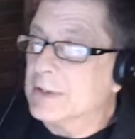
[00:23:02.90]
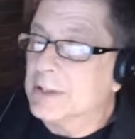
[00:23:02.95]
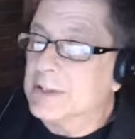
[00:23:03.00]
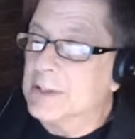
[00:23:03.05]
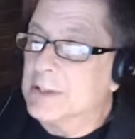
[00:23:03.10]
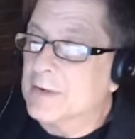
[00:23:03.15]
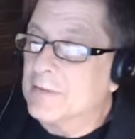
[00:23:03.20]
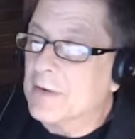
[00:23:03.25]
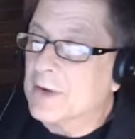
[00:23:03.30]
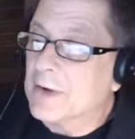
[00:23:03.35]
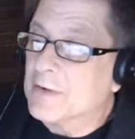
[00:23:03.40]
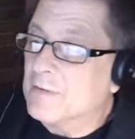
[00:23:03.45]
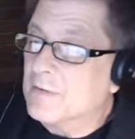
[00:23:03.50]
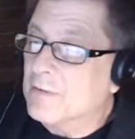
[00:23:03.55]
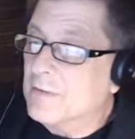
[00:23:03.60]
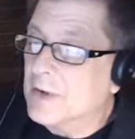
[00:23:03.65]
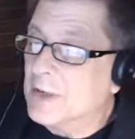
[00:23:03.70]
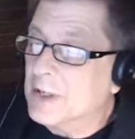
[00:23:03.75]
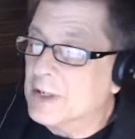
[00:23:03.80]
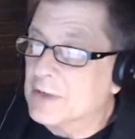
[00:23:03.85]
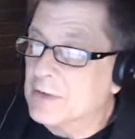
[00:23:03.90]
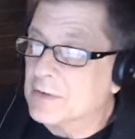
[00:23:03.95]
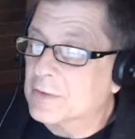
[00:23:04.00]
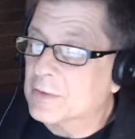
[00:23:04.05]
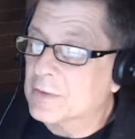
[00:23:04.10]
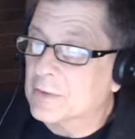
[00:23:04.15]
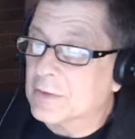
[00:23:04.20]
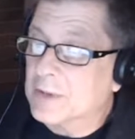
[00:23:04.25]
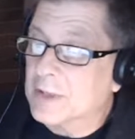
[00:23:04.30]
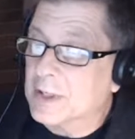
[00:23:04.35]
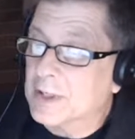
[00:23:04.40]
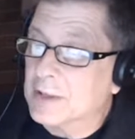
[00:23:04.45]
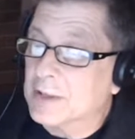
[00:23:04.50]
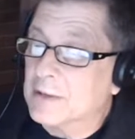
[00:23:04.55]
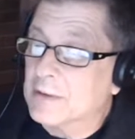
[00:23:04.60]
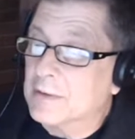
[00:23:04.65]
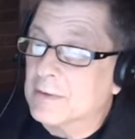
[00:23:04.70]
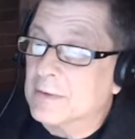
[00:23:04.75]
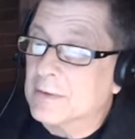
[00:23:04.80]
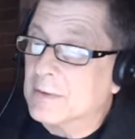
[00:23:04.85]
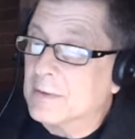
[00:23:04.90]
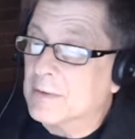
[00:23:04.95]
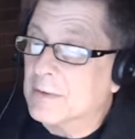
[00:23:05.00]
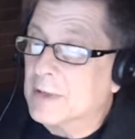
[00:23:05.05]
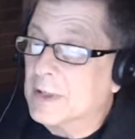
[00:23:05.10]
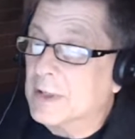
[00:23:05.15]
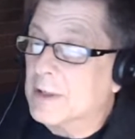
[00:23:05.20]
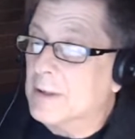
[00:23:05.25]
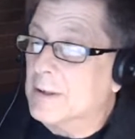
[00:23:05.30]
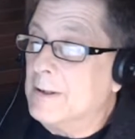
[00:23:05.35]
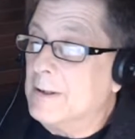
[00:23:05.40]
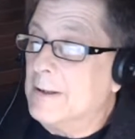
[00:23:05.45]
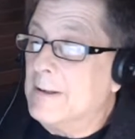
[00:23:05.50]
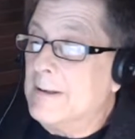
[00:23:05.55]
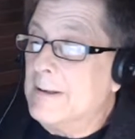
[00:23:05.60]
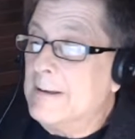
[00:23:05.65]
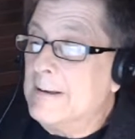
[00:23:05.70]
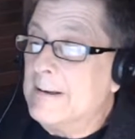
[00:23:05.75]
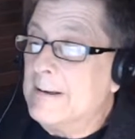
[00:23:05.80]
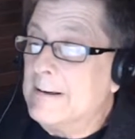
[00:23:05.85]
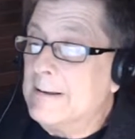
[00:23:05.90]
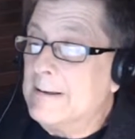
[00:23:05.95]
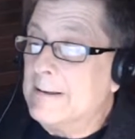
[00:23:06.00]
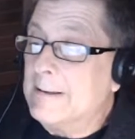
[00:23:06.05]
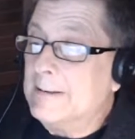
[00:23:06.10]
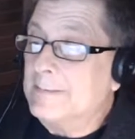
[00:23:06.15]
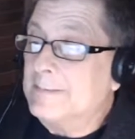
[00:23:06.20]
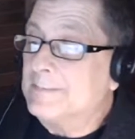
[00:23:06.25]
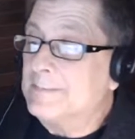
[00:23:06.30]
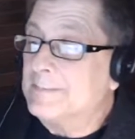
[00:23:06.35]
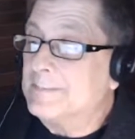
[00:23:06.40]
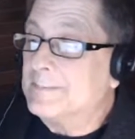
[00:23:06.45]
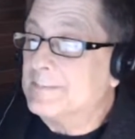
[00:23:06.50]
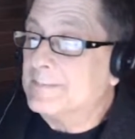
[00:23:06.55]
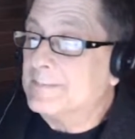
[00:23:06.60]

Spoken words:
let's see if I could find it. Scroll down here real quick. Um,